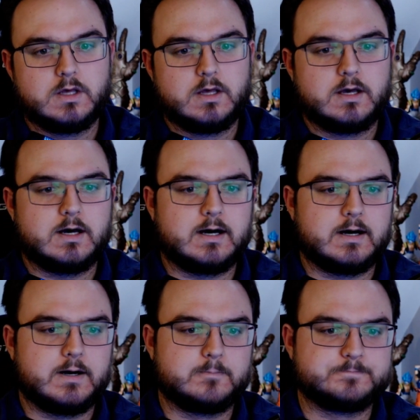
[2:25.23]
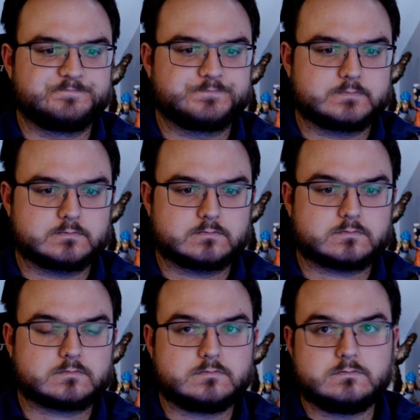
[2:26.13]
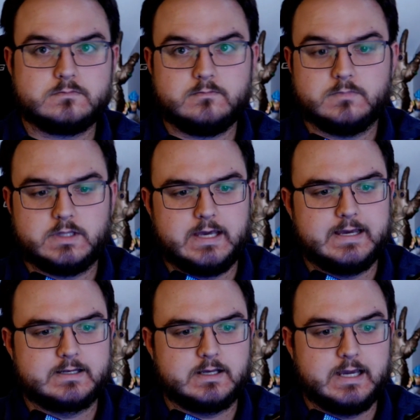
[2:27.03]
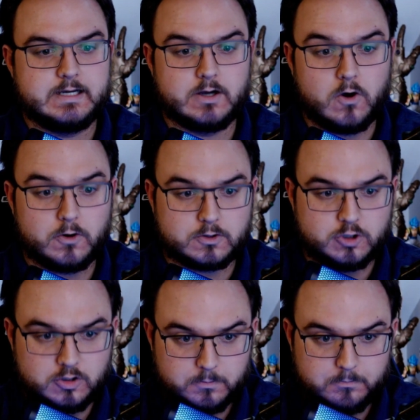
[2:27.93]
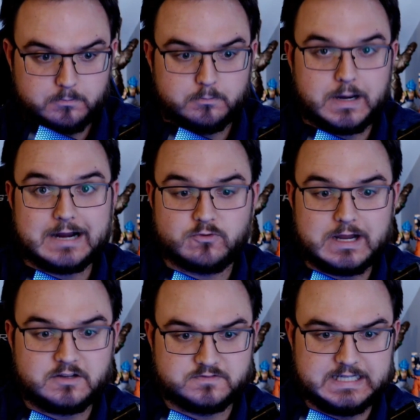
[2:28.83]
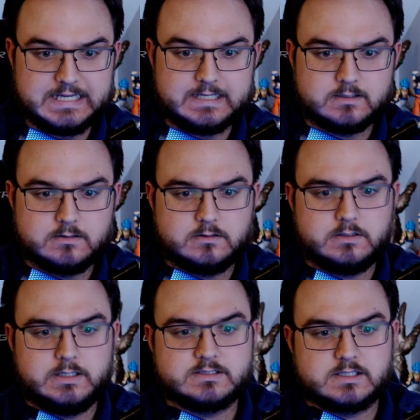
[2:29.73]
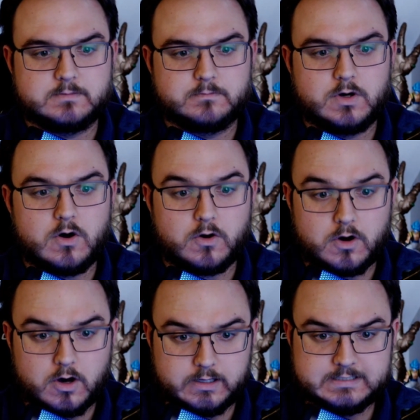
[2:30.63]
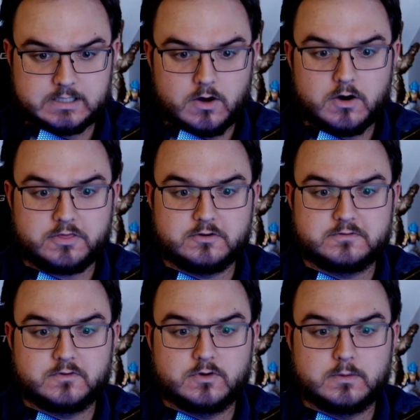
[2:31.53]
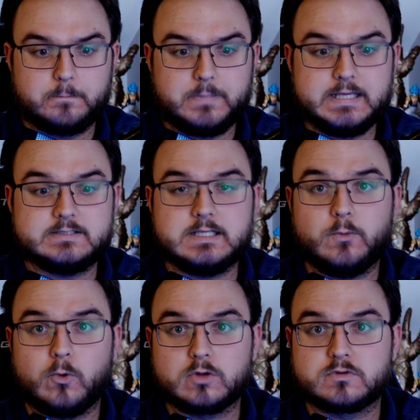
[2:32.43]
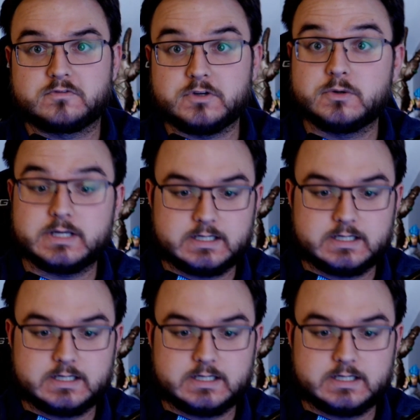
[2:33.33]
And in an article by Ralph Nate, he's an author for PC World Reviewing.